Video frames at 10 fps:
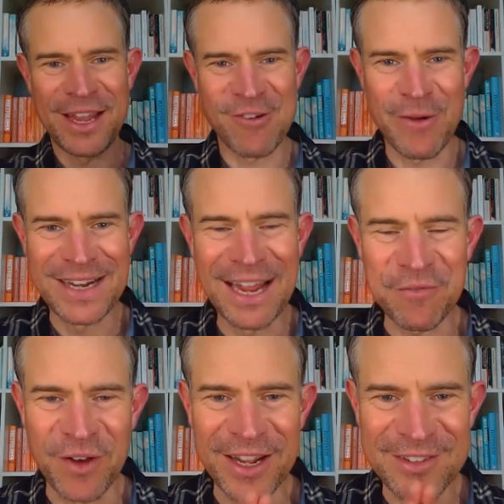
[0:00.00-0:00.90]
growing
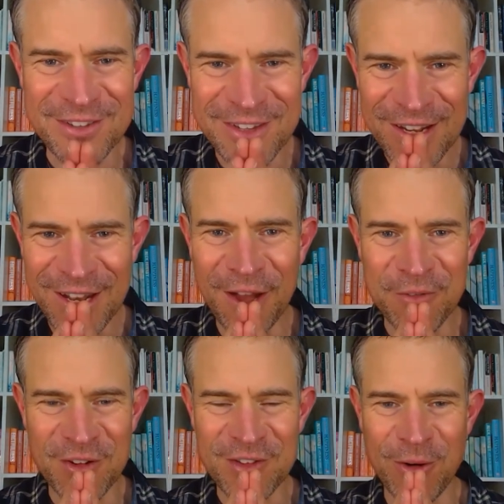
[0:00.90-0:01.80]
Netflix love
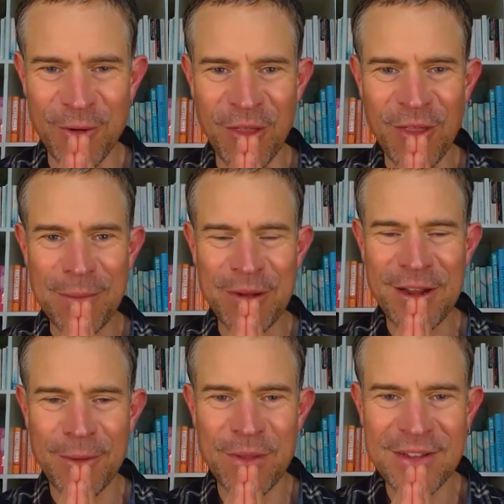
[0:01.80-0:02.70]
and so on,
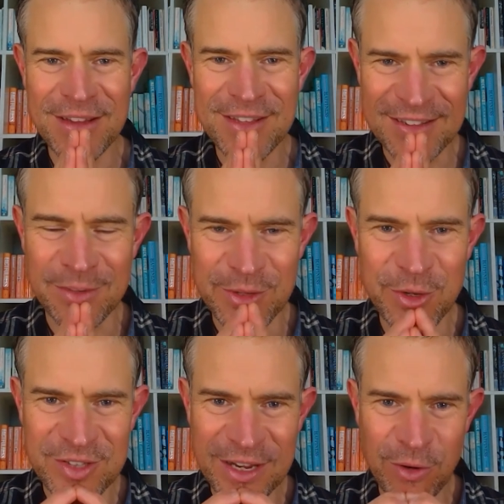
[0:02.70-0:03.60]
is that something
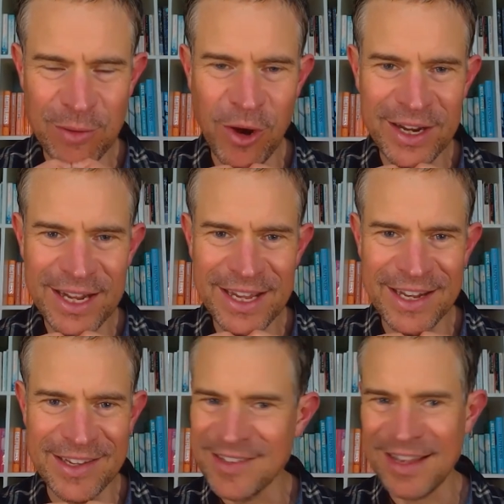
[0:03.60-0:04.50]
you're seeing quite widely,
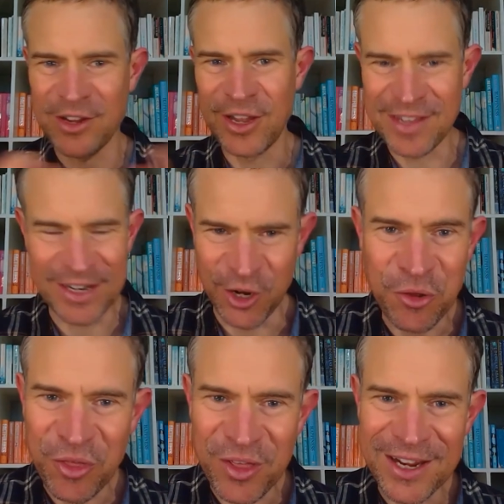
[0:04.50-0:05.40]
and is that a
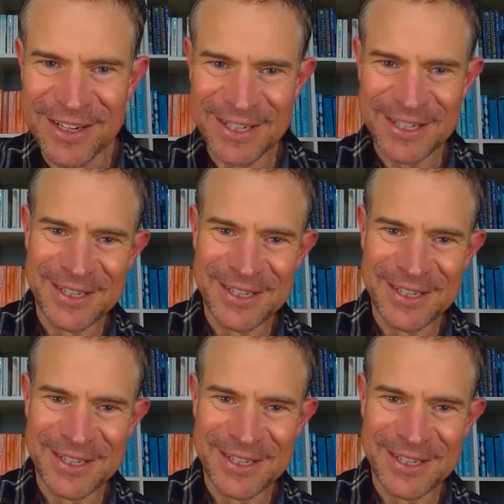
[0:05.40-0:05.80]
good thing?